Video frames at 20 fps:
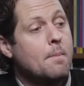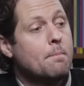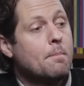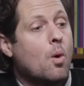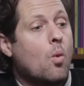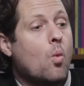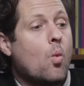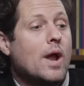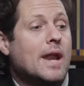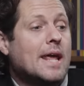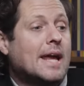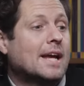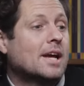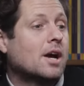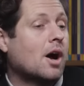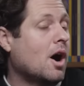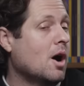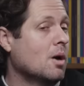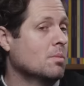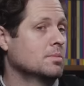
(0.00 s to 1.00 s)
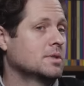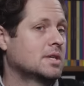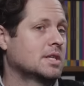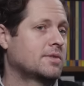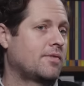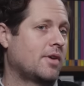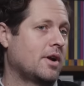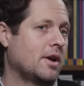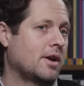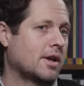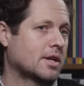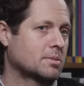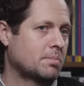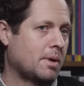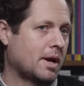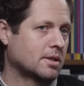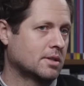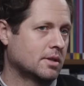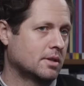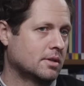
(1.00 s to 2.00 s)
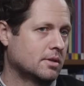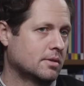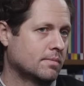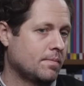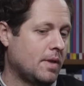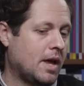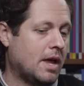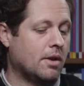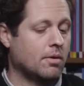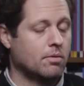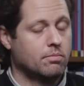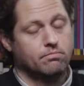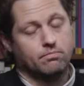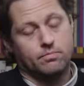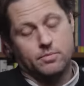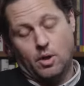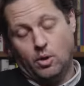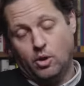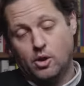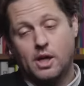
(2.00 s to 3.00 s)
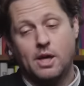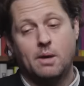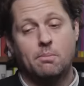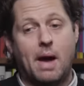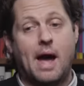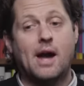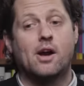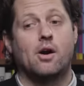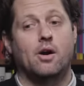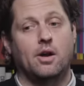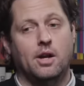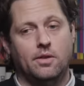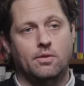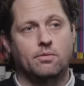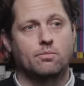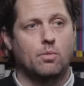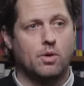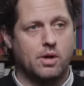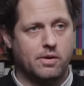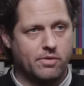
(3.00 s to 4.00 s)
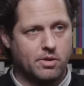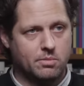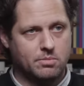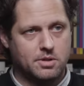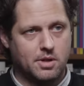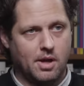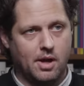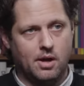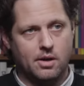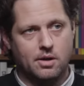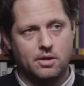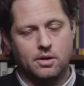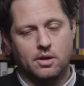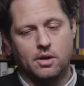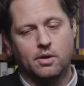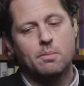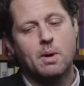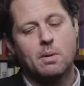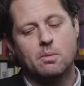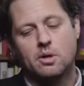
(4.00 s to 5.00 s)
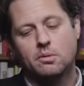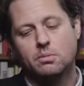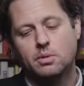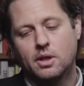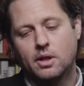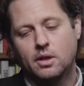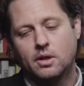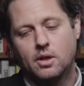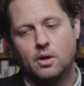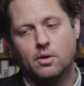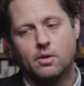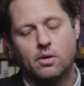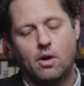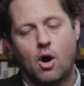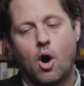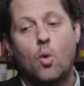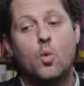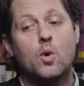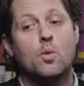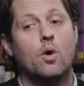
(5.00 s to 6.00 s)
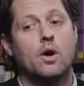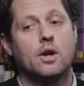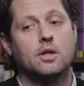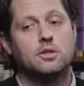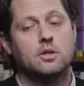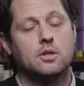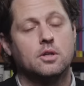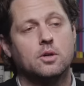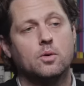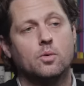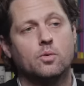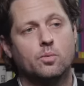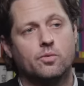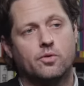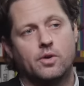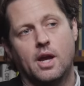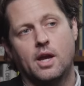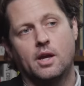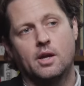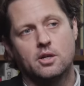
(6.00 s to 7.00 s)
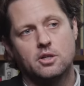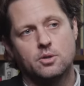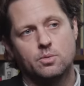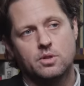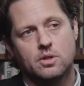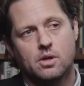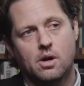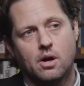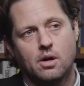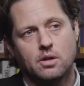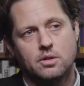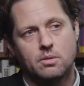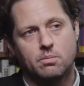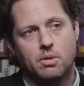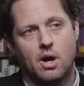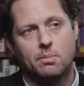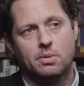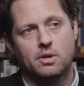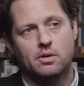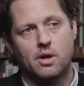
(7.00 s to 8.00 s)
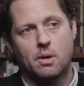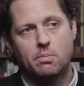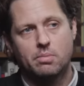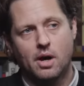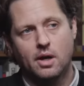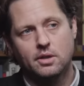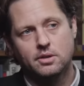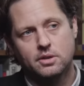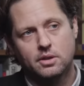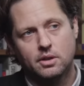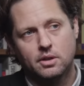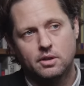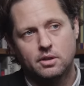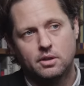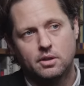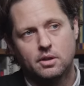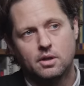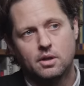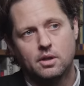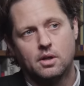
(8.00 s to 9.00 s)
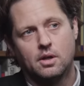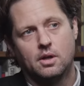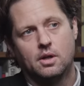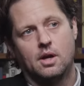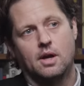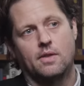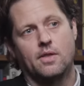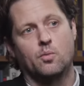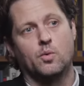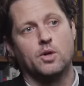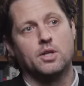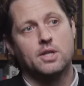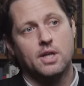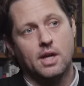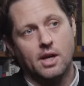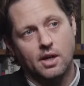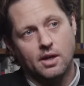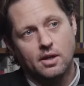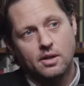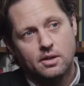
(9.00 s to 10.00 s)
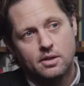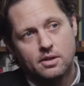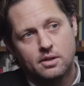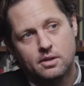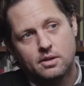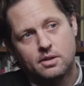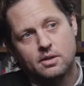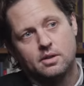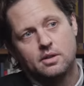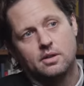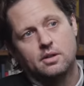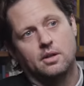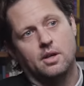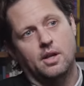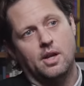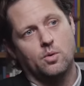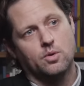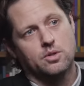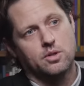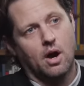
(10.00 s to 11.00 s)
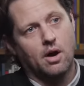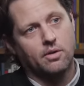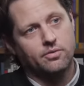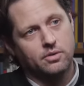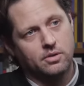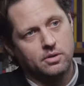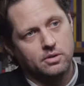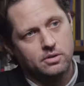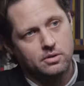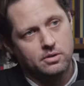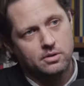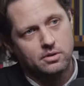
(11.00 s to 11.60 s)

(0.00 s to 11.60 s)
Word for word: But when it comes, it's very unexpected. And, you know, looking back on it, one of them said, you know, memorably, you know, all we wanted to do for eight years was cause a popular uprising. And then we did, and it was awful.